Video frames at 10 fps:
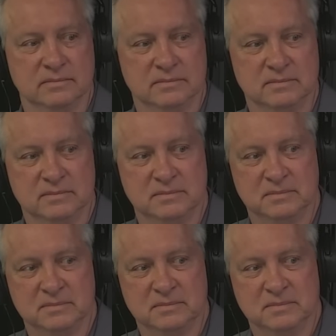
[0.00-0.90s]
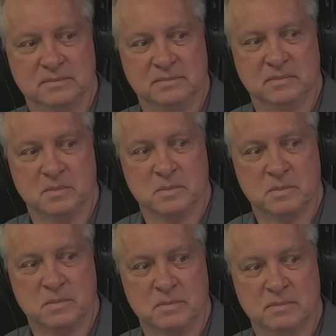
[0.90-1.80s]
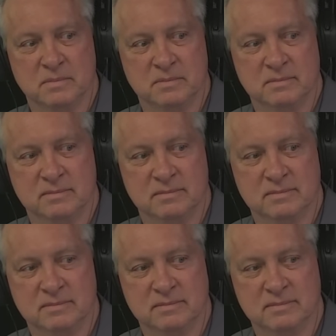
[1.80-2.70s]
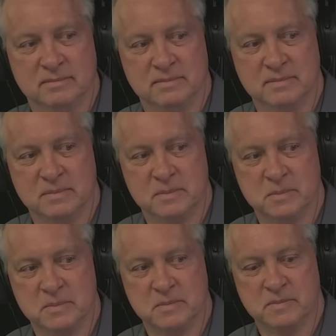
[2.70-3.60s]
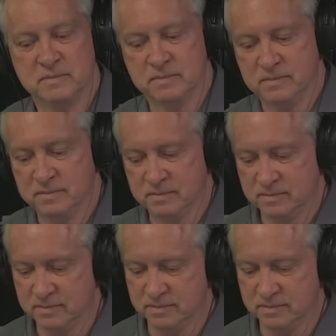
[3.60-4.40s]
No words are spoken by the person on screen.